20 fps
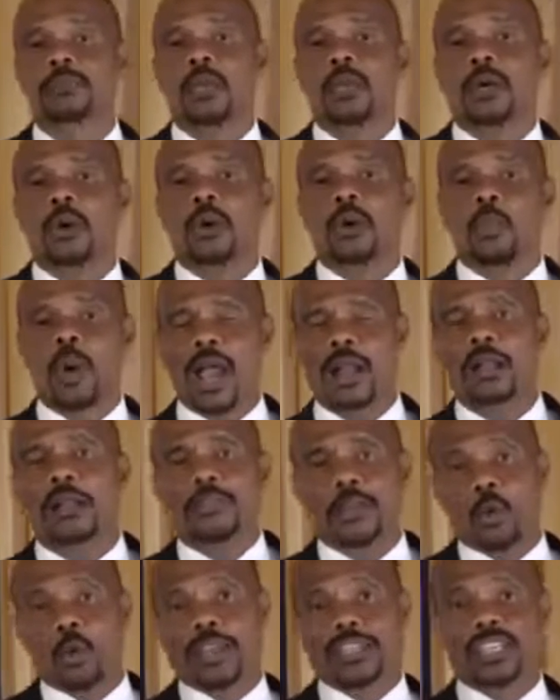Well, the
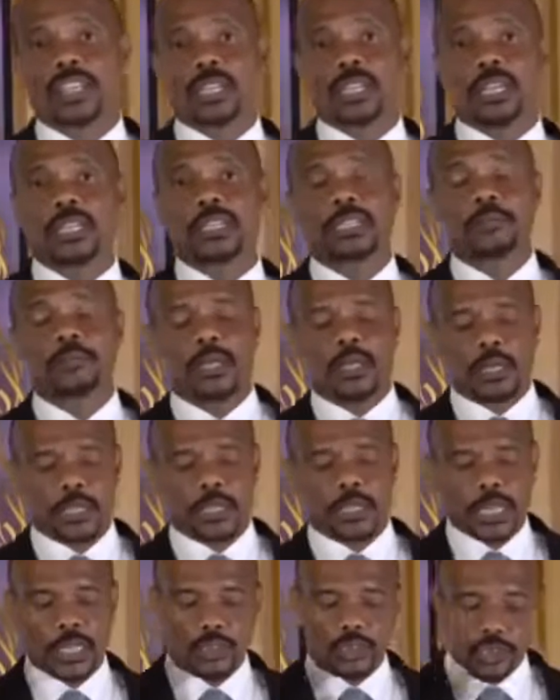question is,
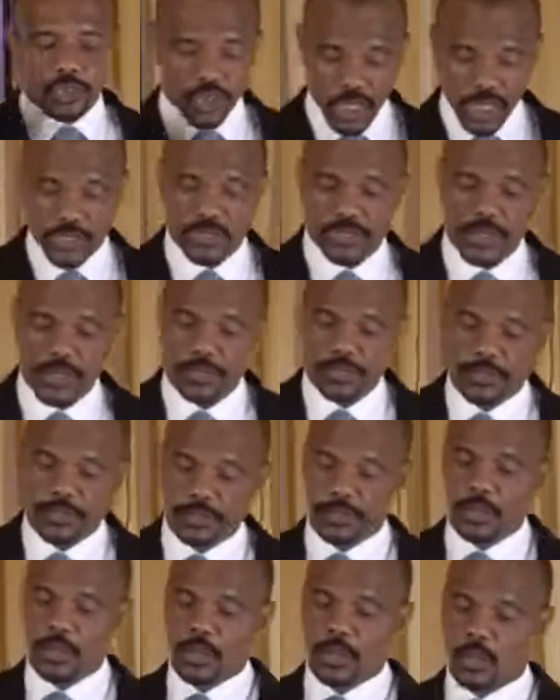did Jesus
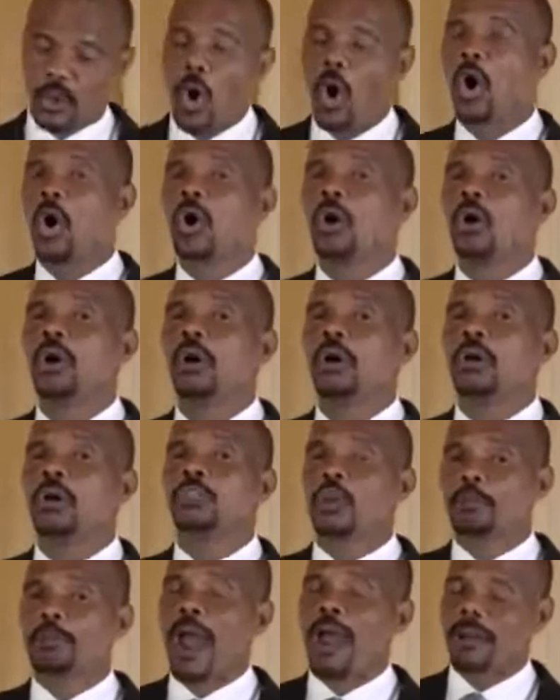go to
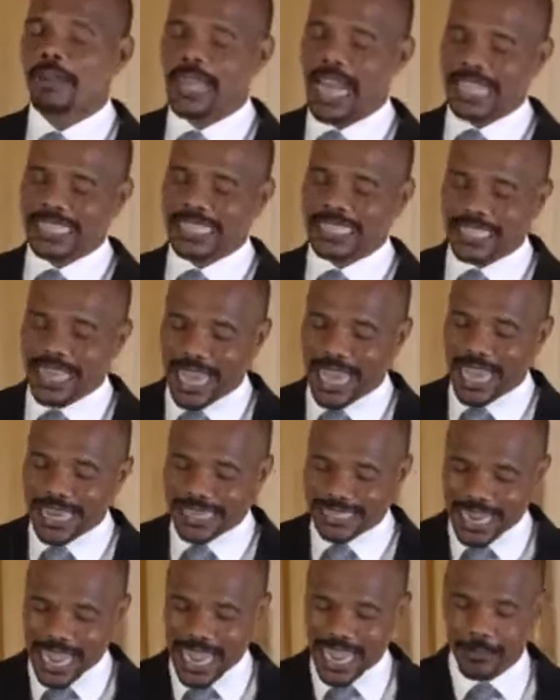paradise that
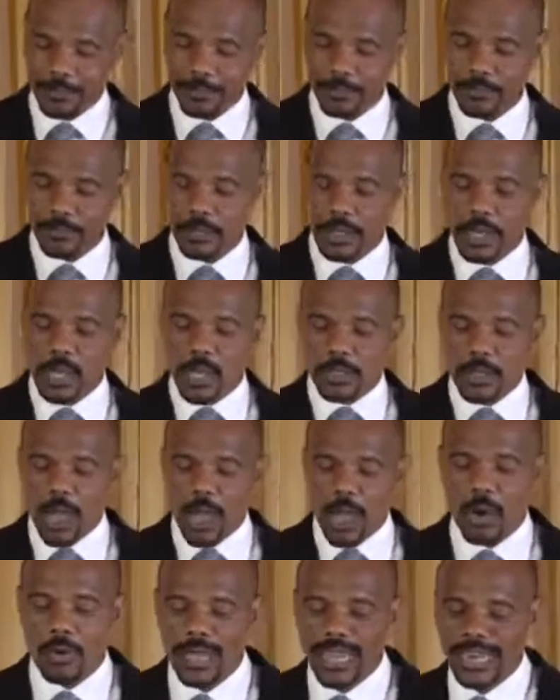day? Now
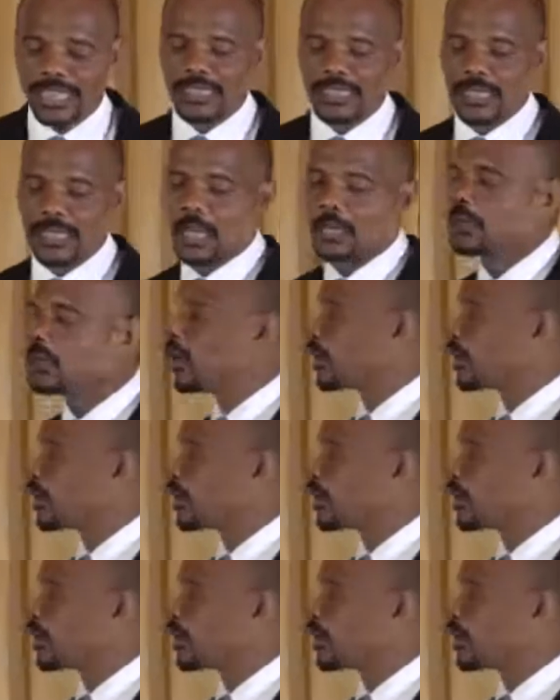let us look